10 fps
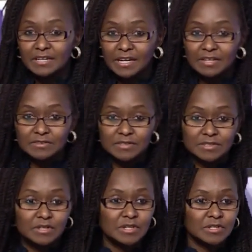
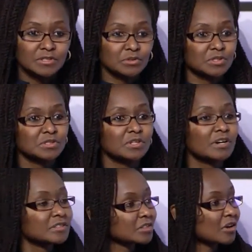countries. So it's
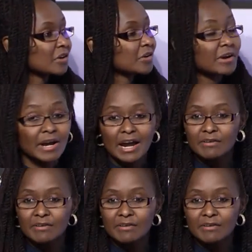not all our,